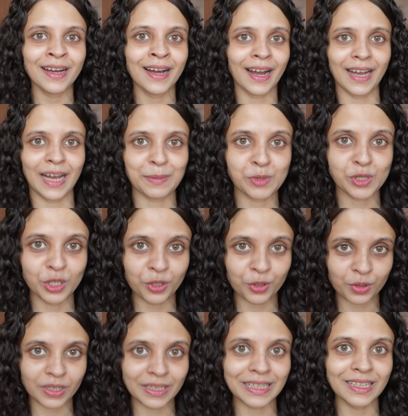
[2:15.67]
I
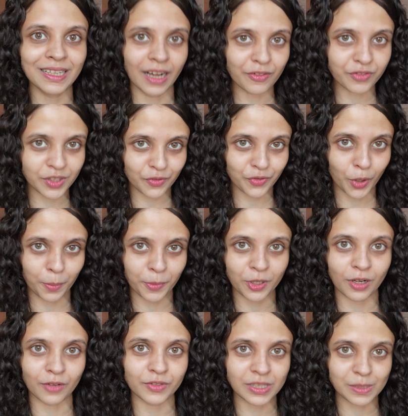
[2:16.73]
absolutely love the
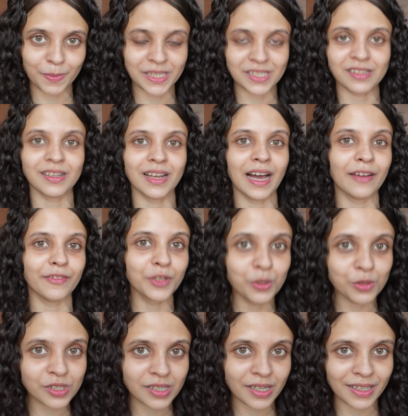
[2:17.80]
formula of this pencil. I've
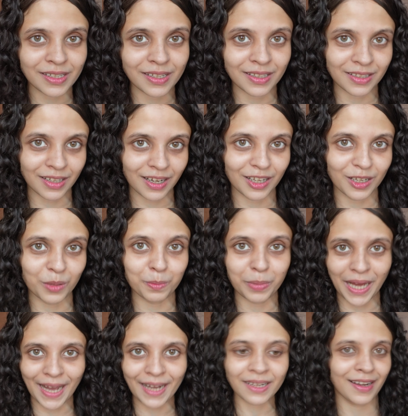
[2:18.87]
used it in the color
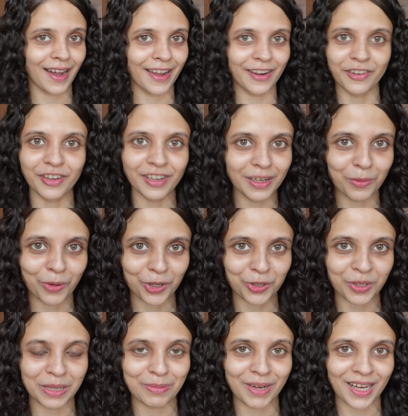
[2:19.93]
black. I really want
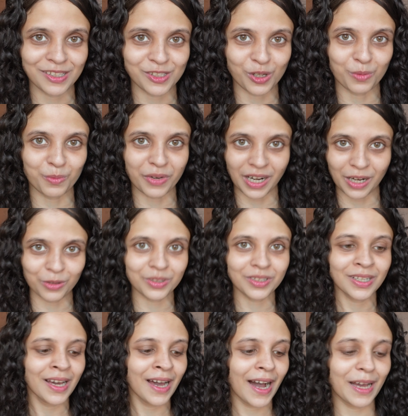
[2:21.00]
to get my hands on brown.
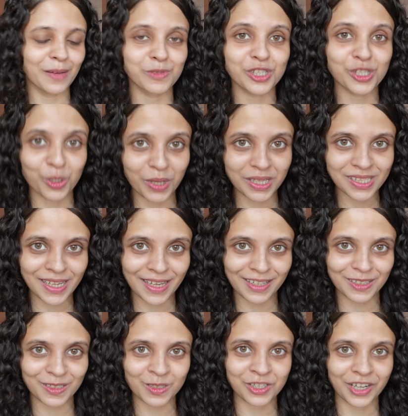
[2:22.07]
I'm so
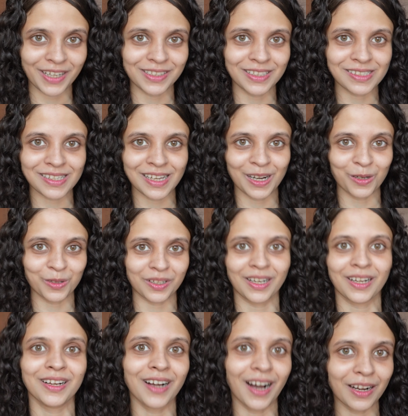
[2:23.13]
excited to try this out and
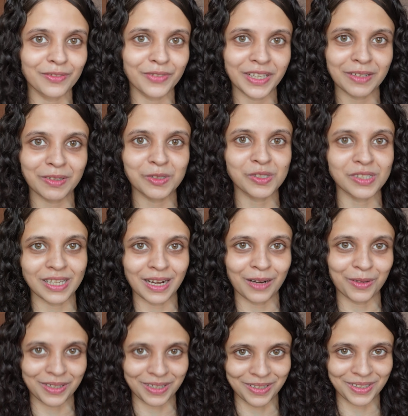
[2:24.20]
I can't wait to see how
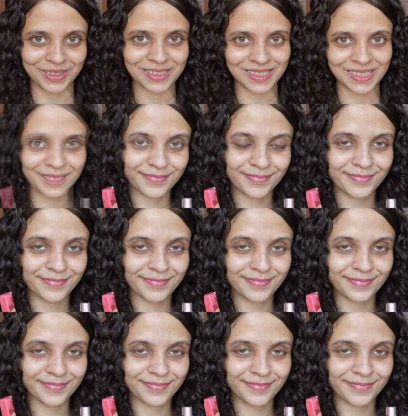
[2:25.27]
it looks.